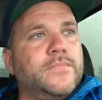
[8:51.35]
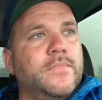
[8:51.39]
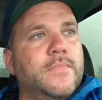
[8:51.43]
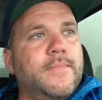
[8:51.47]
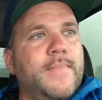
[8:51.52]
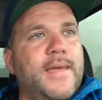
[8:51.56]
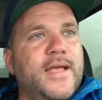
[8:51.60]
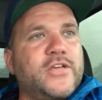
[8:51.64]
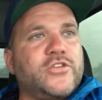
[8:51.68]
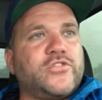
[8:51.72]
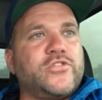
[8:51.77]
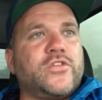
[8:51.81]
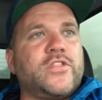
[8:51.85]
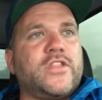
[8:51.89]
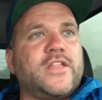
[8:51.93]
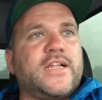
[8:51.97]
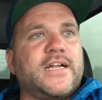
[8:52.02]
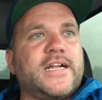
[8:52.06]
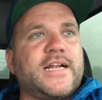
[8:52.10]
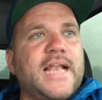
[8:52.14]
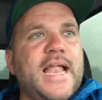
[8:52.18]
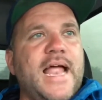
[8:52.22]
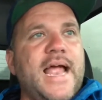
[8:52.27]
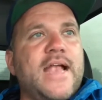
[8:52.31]
Make sure that the
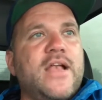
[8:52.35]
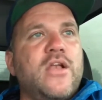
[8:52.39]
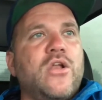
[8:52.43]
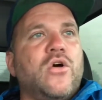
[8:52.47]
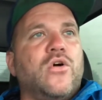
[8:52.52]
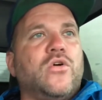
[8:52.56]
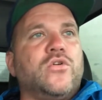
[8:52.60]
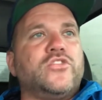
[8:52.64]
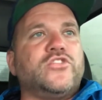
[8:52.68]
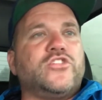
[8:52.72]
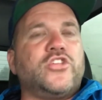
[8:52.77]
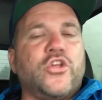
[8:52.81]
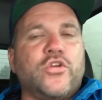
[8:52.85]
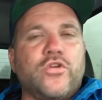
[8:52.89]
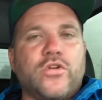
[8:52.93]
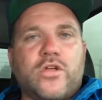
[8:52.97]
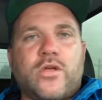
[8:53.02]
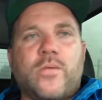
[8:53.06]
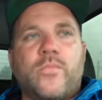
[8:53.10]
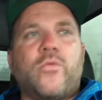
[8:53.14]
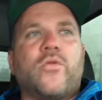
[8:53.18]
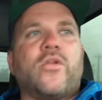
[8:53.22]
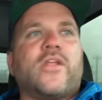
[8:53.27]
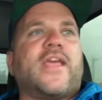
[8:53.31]
client knows you're in
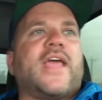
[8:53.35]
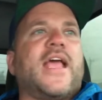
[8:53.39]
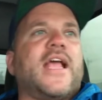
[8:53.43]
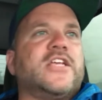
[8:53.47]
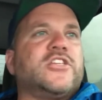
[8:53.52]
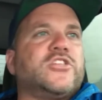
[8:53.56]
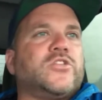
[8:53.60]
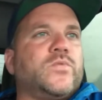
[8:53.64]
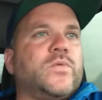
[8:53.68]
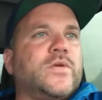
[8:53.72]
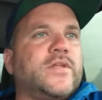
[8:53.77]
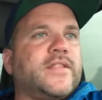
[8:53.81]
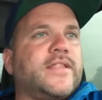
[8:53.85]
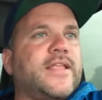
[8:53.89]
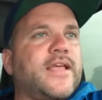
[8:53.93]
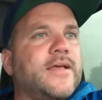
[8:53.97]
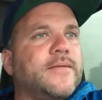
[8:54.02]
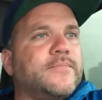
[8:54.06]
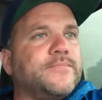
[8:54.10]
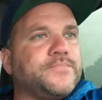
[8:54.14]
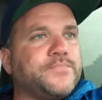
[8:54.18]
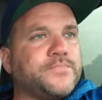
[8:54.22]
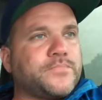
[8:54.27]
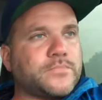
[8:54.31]
communication with them.
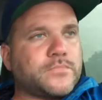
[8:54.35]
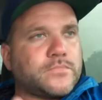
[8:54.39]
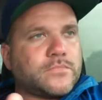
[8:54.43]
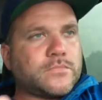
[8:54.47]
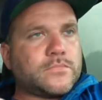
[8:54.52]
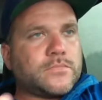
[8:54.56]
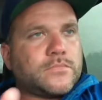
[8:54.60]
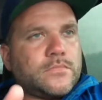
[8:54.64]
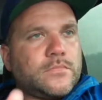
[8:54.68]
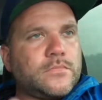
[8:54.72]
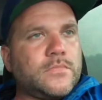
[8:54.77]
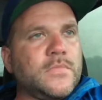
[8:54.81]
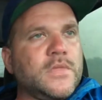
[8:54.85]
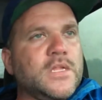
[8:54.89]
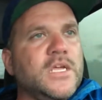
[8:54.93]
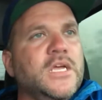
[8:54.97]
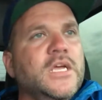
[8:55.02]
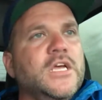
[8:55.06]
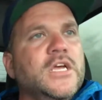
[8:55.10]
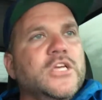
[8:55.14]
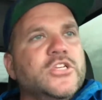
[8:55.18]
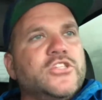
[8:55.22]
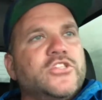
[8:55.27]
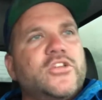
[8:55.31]

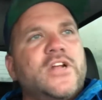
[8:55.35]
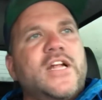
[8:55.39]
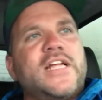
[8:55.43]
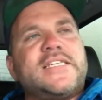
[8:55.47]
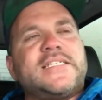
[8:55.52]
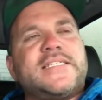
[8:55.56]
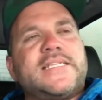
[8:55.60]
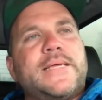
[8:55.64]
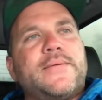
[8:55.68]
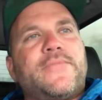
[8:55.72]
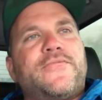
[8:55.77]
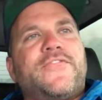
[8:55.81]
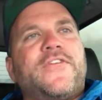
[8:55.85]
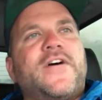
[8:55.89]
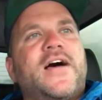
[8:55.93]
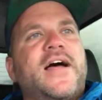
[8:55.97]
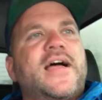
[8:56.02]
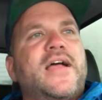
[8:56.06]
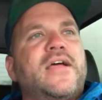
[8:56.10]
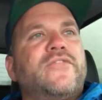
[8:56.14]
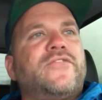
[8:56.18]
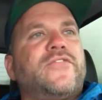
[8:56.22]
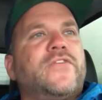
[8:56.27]
So that's step 5.